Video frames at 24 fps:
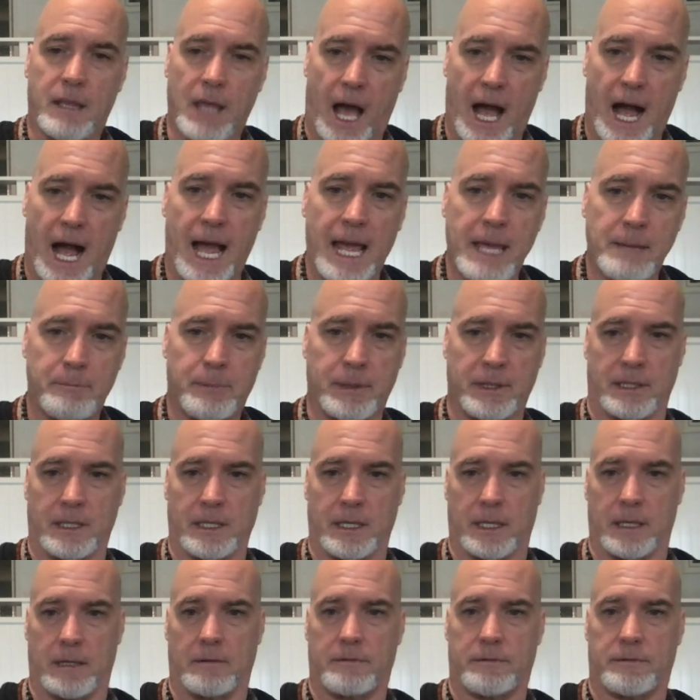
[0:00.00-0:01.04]
I
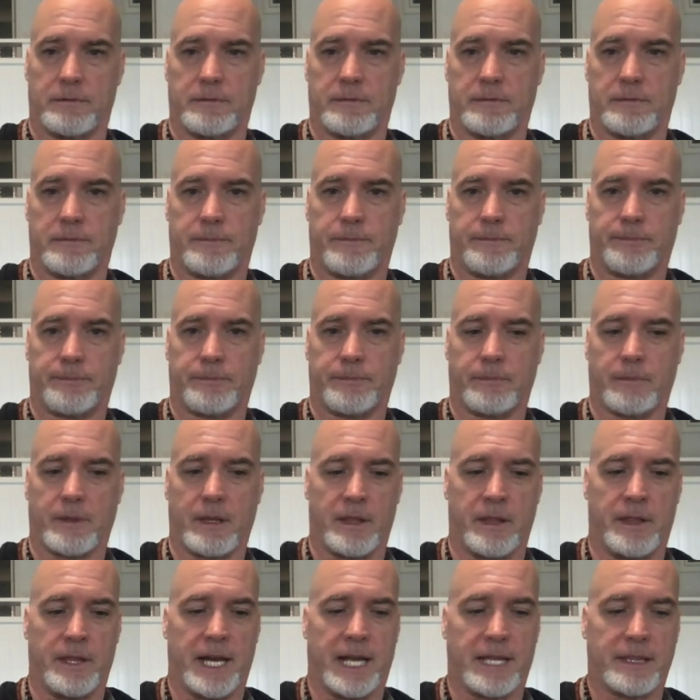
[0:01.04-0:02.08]
believe
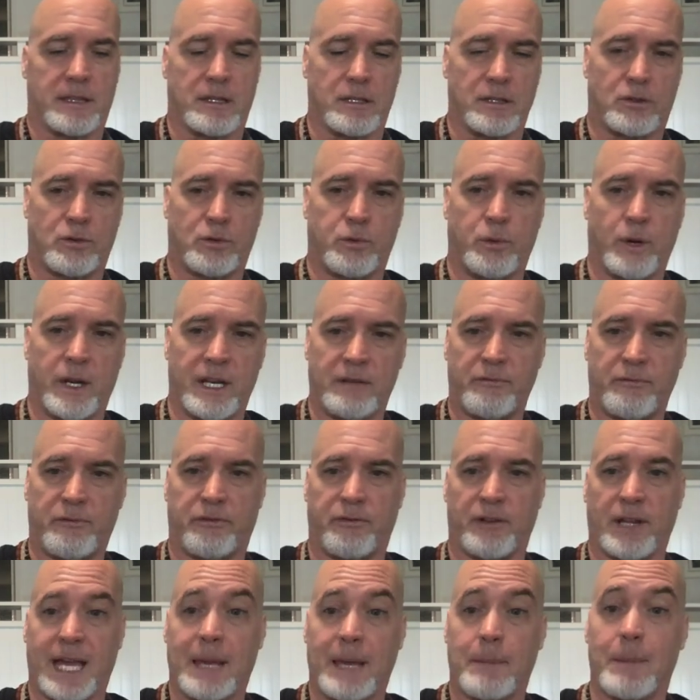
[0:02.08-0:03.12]
that the twin
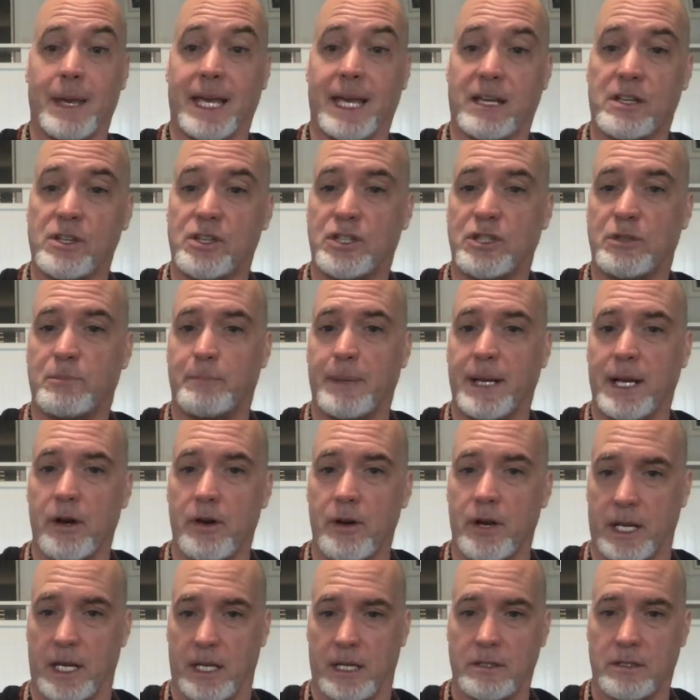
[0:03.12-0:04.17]
flame
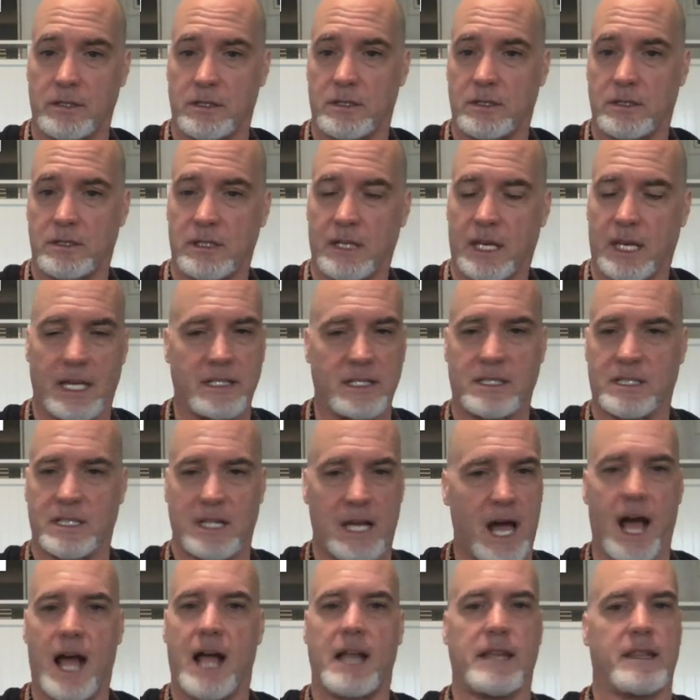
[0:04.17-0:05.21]
experience is
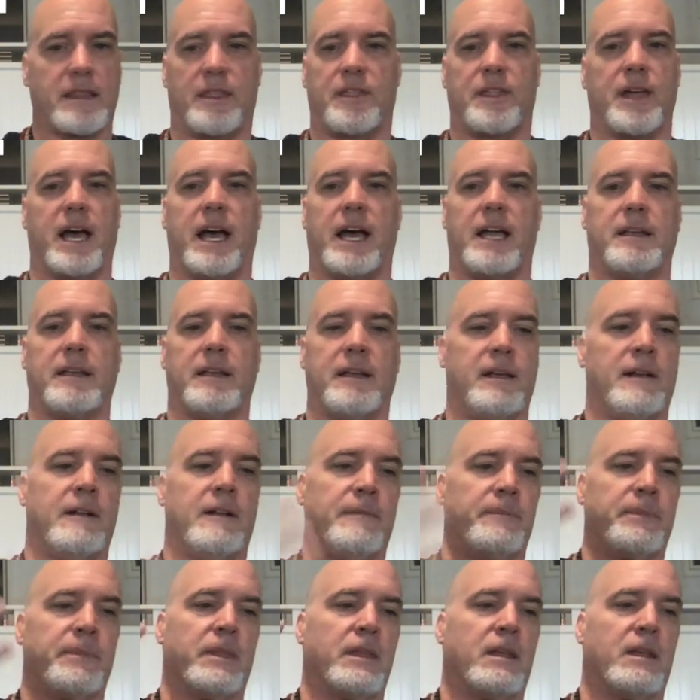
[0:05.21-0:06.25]
not that
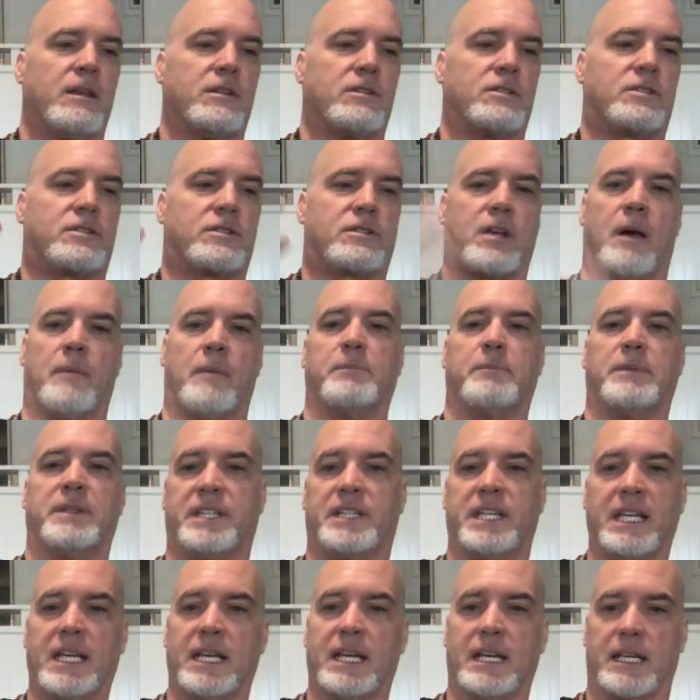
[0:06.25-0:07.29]
some
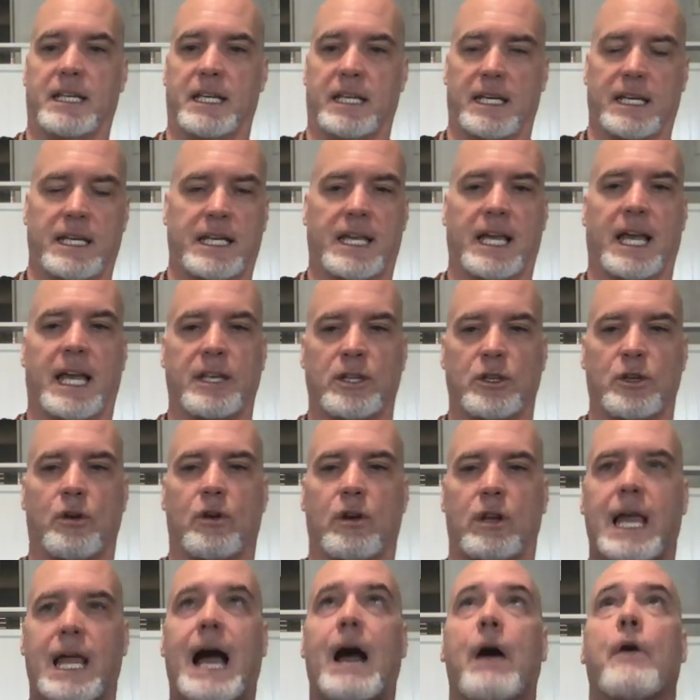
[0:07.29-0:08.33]
deity, again,
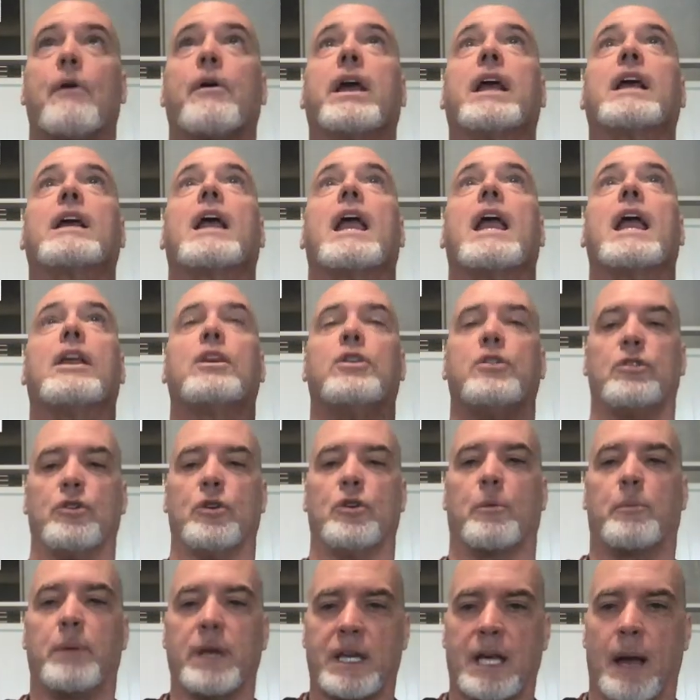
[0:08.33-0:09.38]

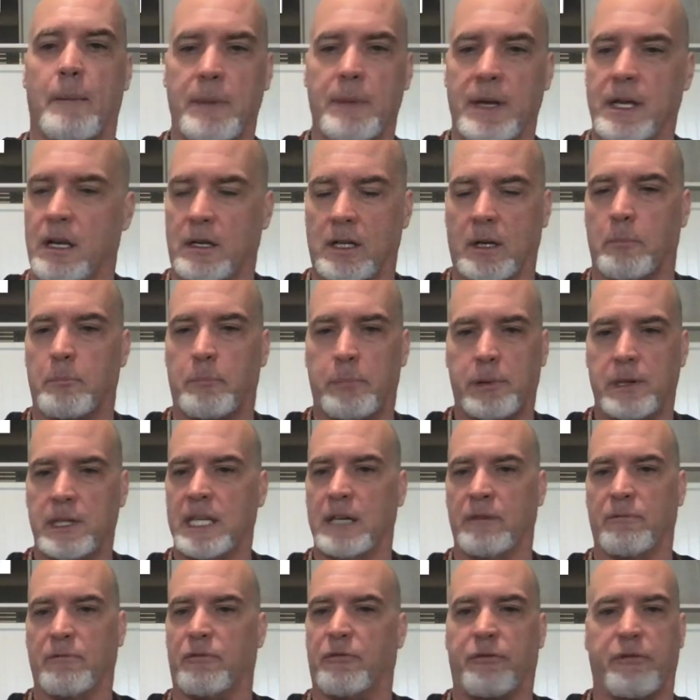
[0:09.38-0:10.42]
you're becoming a
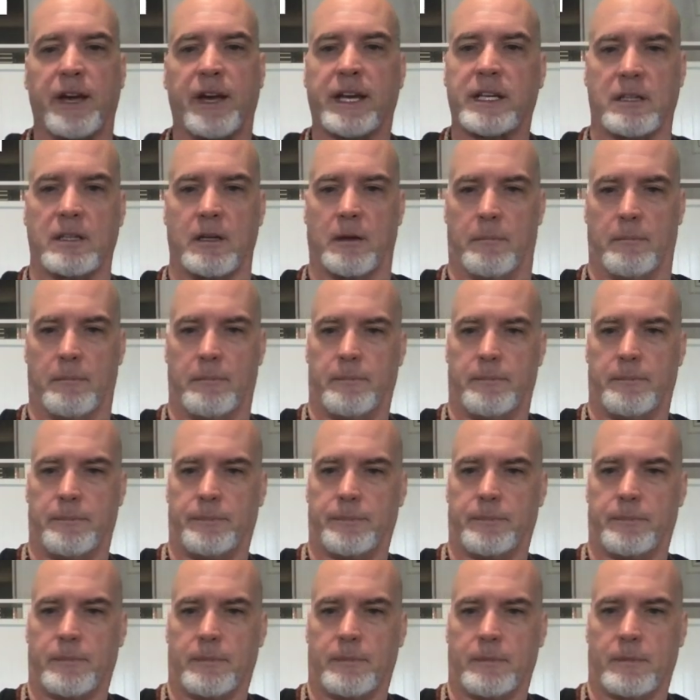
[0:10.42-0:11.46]
complete victim
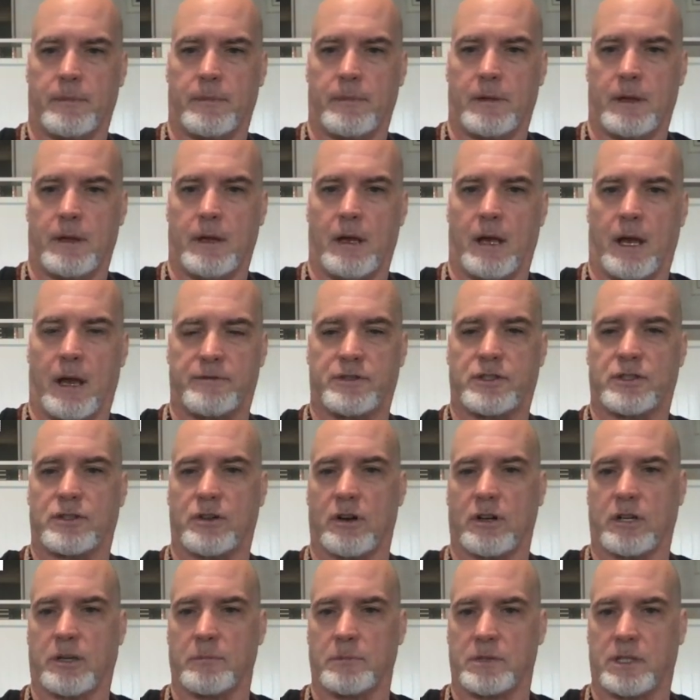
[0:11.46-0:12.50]
of
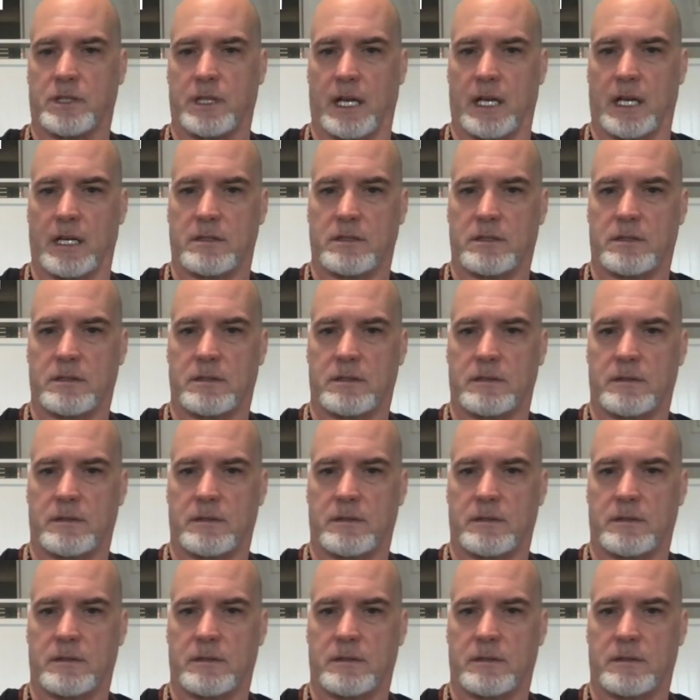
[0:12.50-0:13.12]
circumstance.